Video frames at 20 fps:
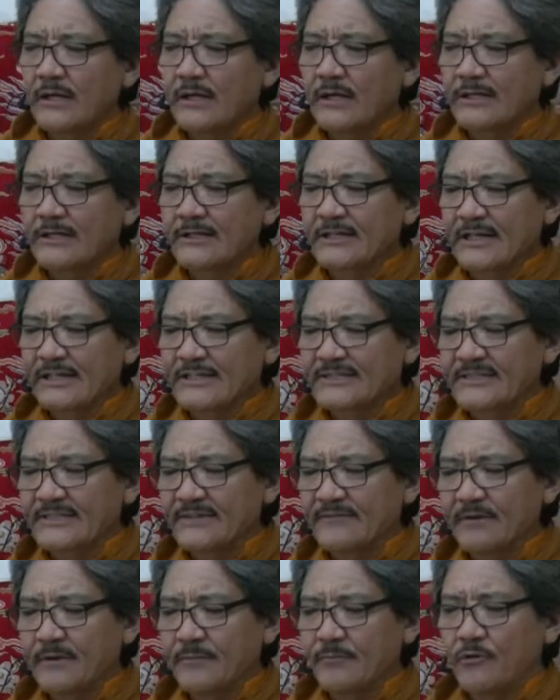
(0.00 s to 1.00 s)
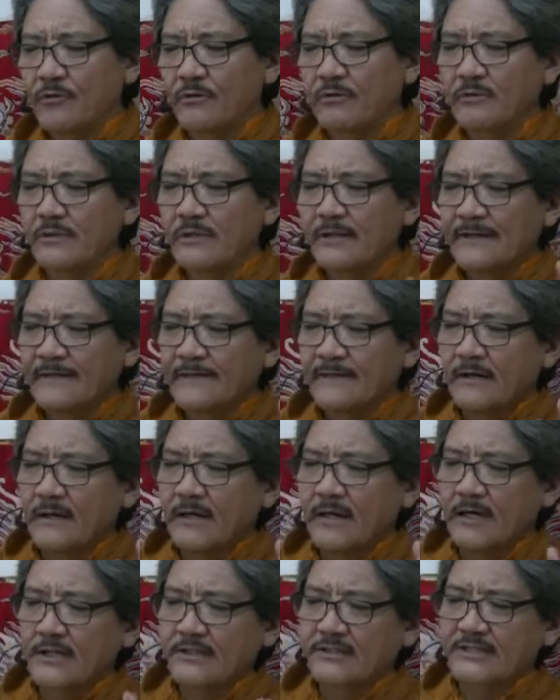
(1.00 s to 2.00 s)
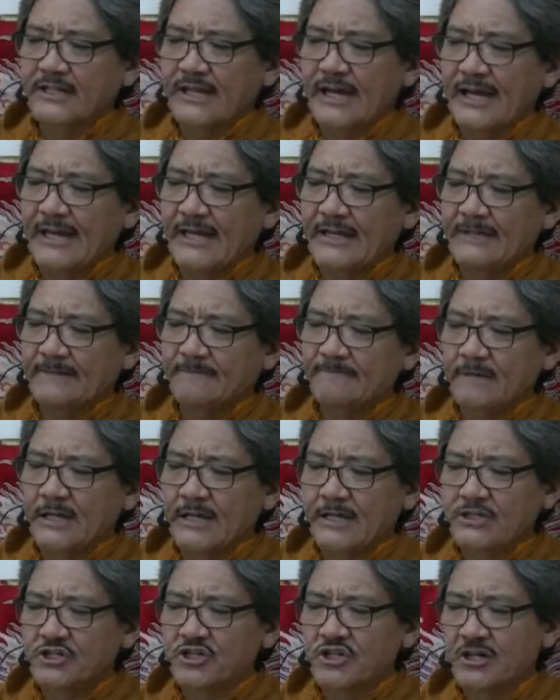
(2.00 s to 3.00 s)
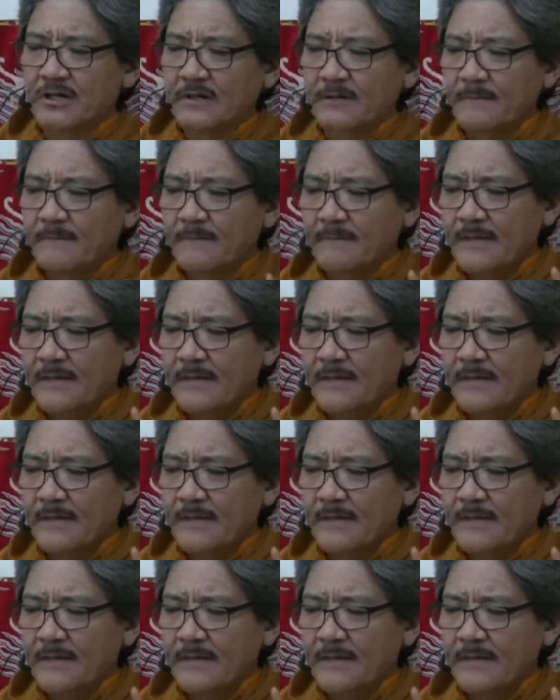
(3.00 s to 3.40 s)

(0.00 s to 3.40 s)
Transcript: inconceivable, uh, sky, nature,